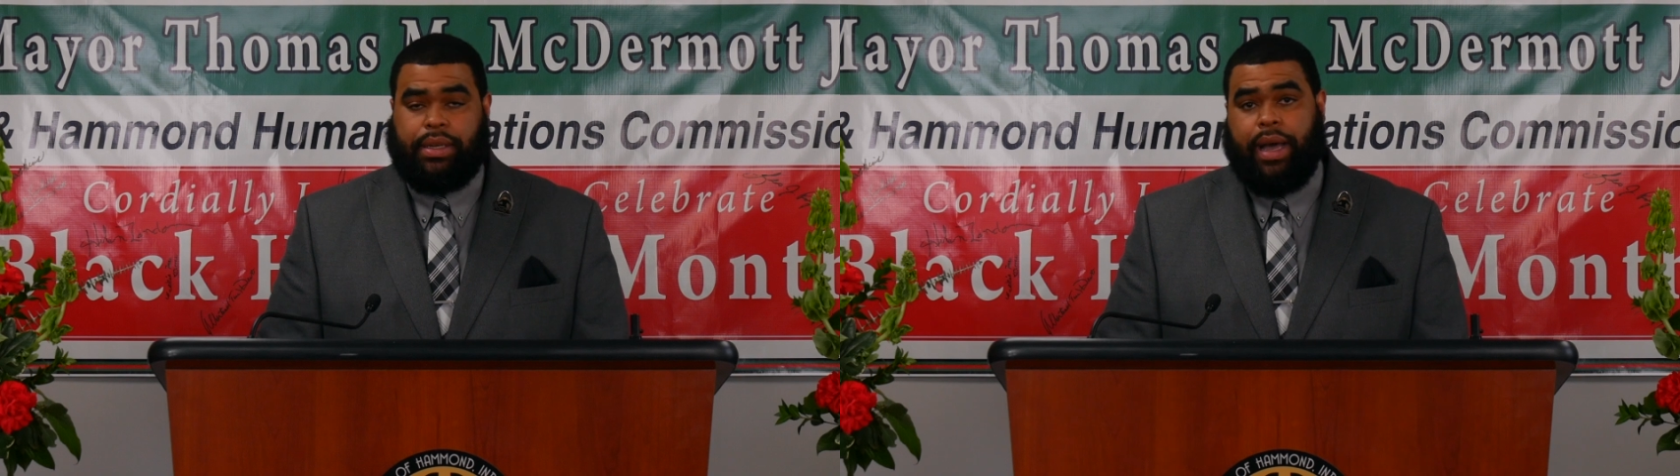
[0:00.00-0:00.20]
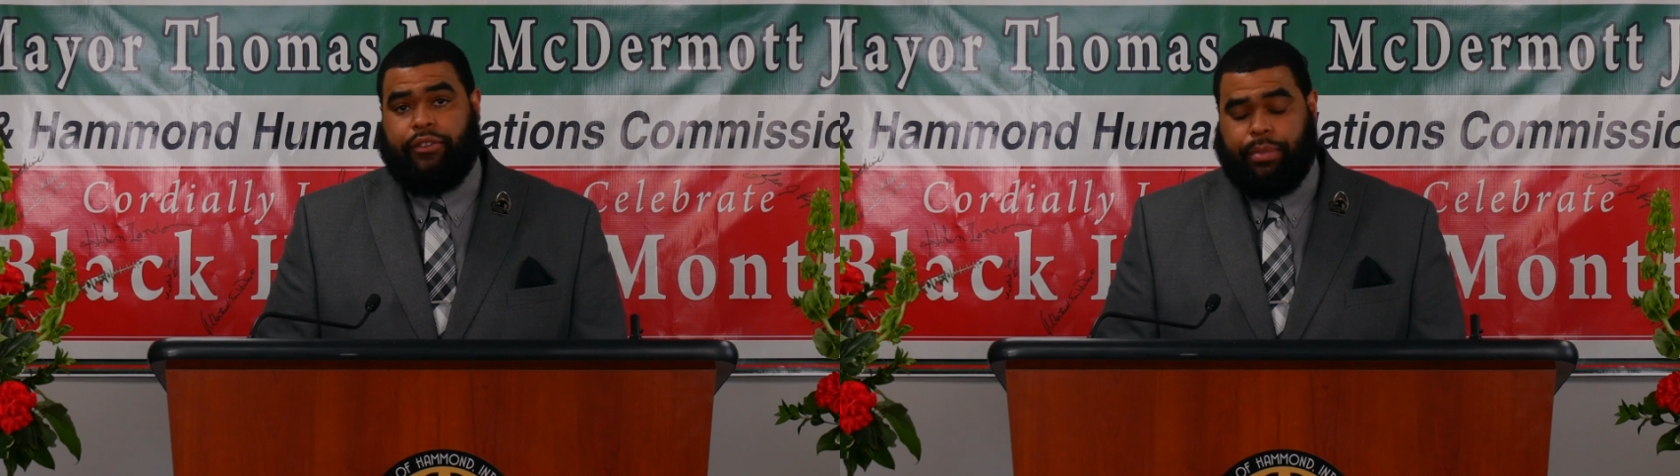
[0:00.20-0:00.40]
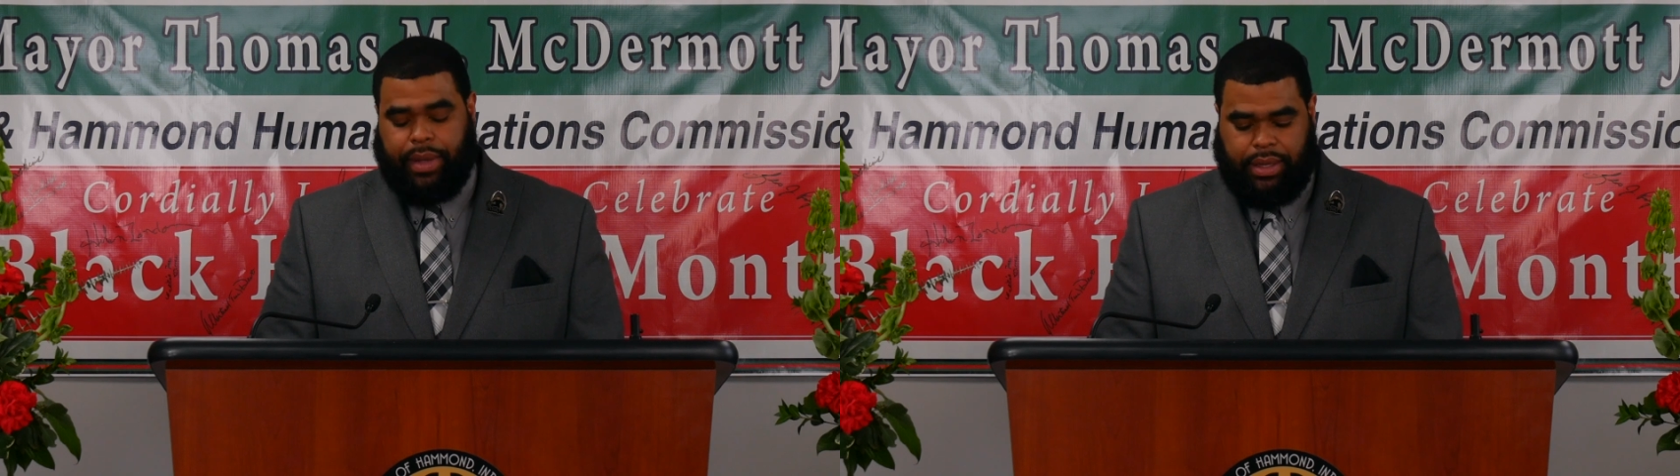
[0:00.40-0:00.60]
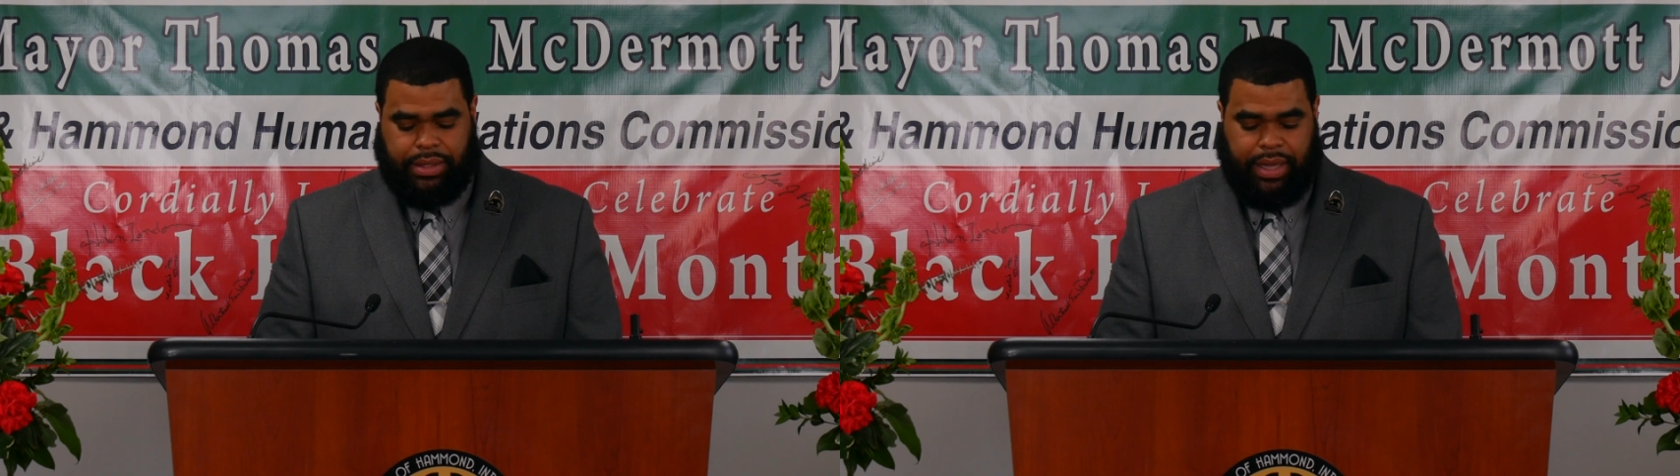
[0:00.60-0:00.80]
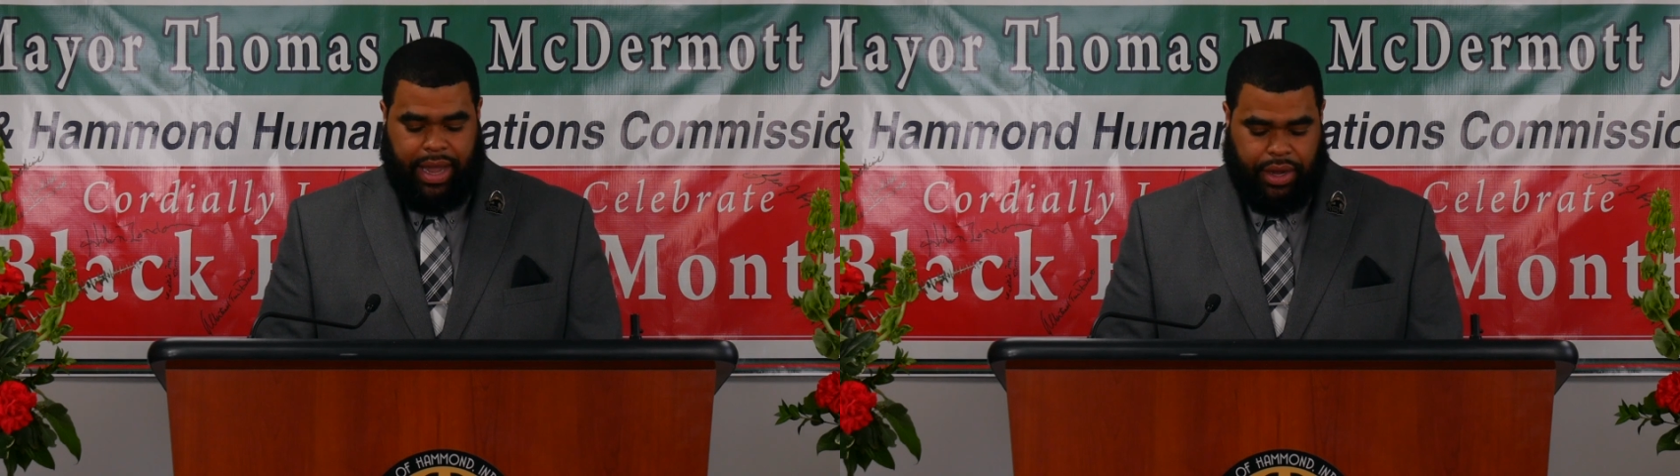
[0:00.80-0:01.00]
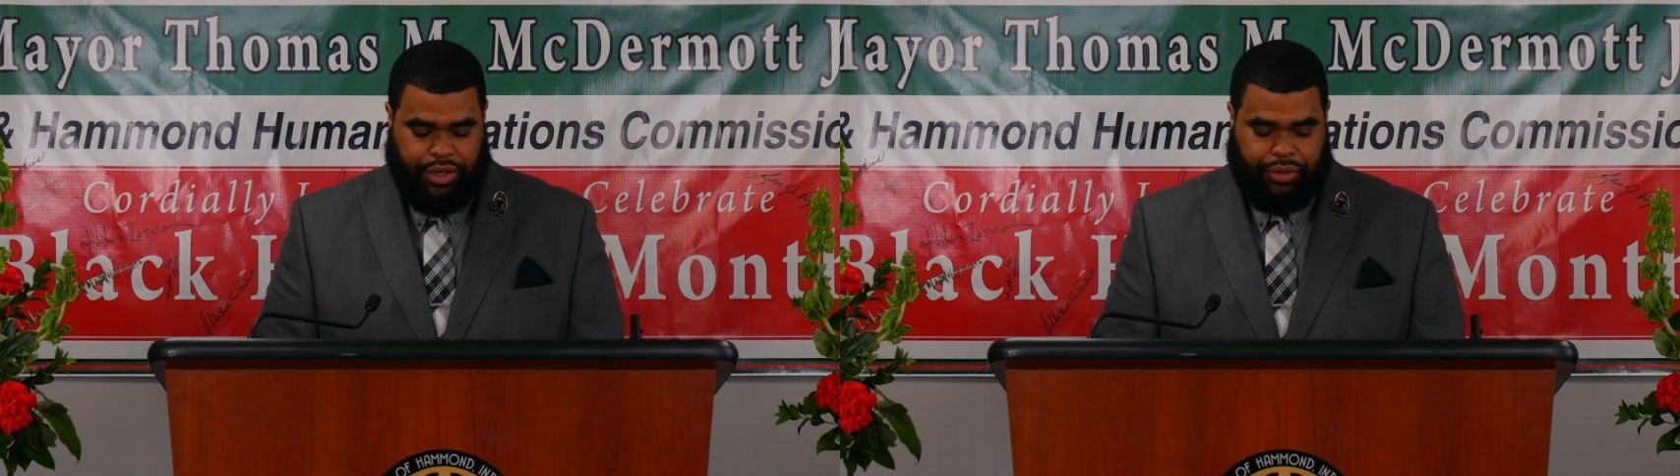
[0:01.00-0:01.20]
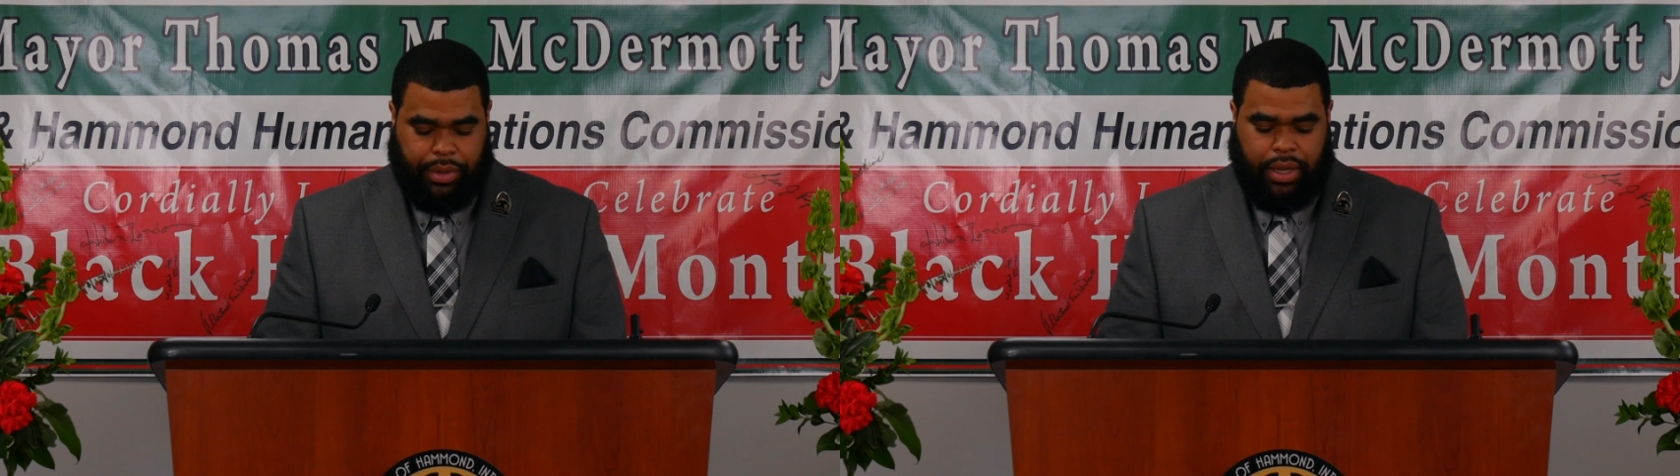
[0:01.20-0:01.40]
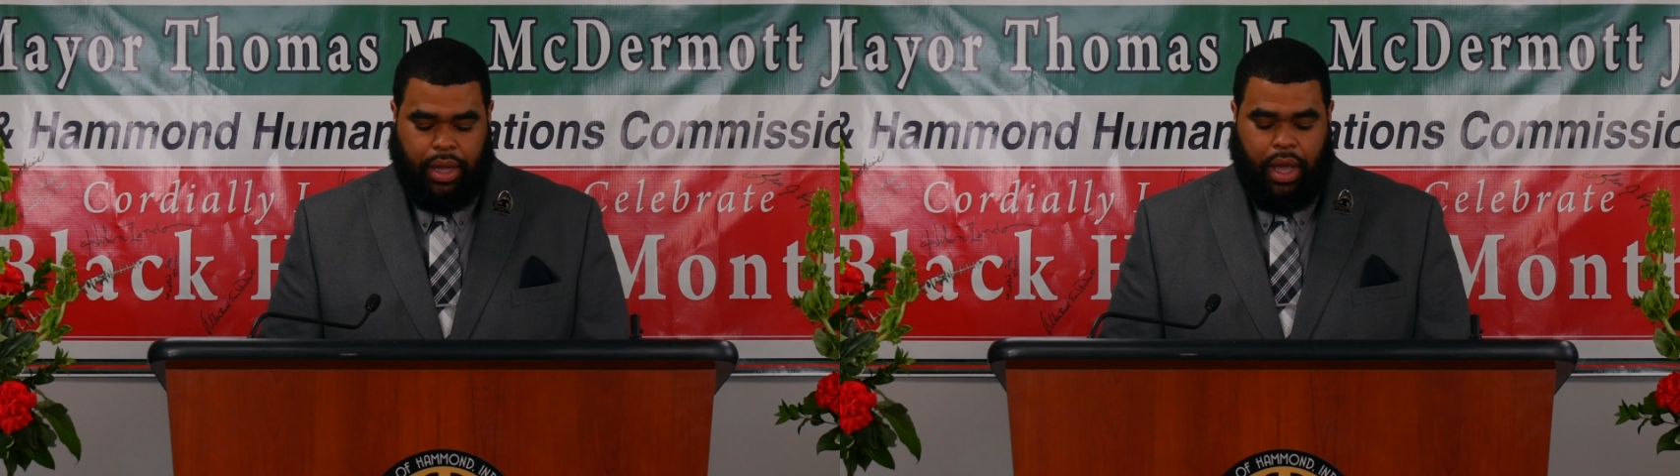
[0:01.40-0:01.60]
government to
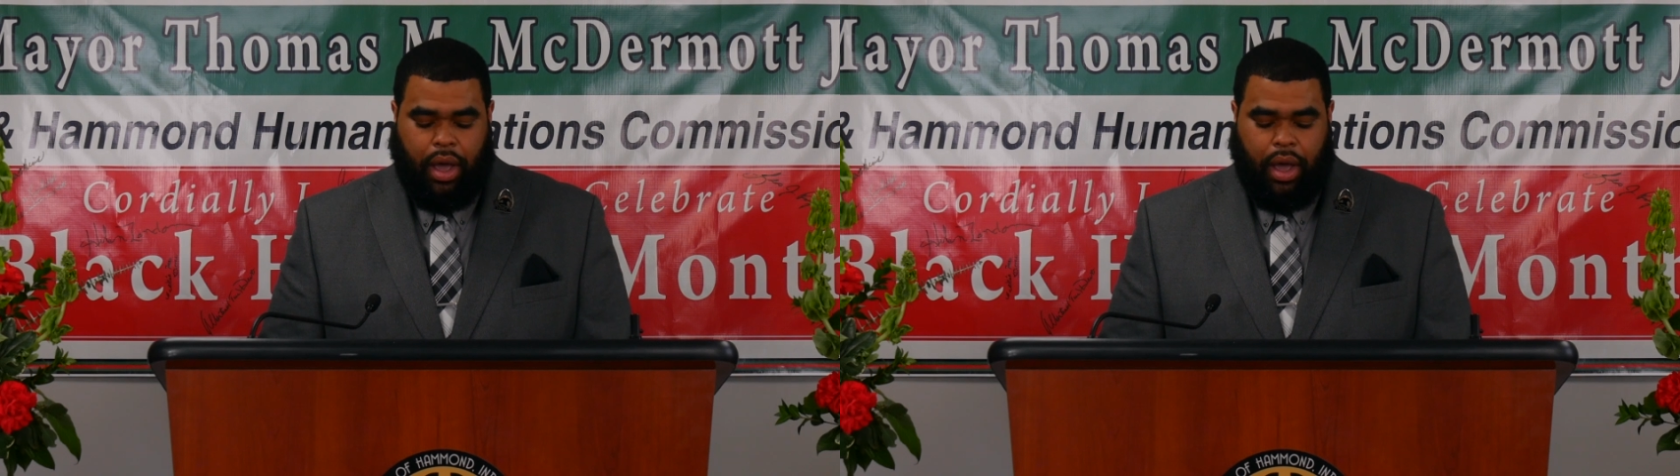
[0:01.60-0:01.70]
industry.